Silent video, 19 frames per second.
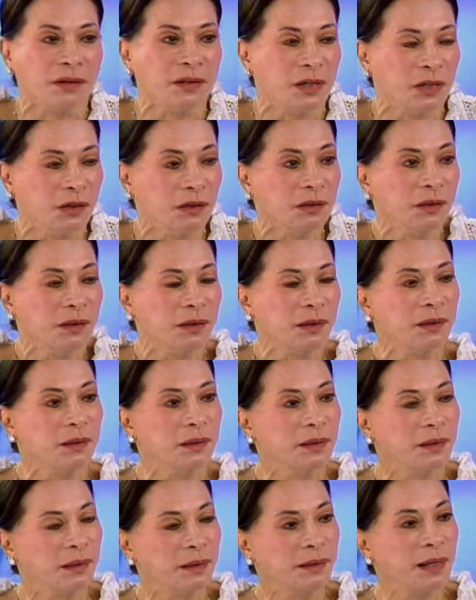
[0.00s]
you know. Uh,
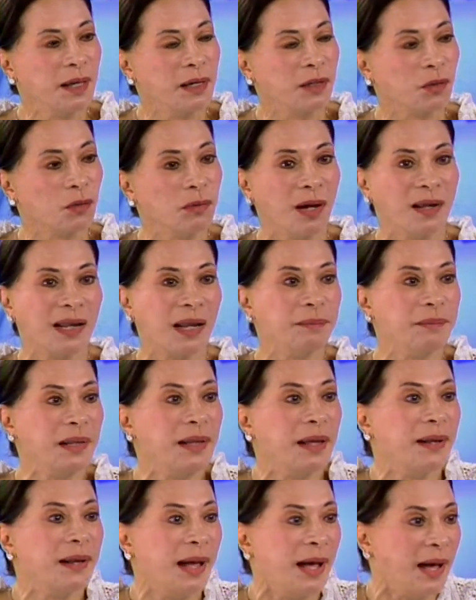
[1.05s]
now, are yeah, you kung in... alam
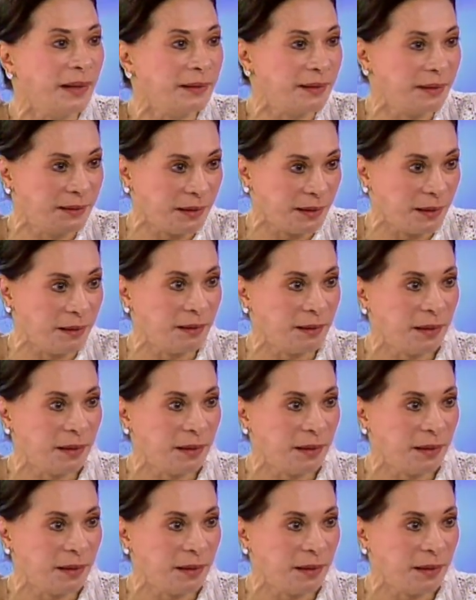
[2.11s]
nila lahat, hindi,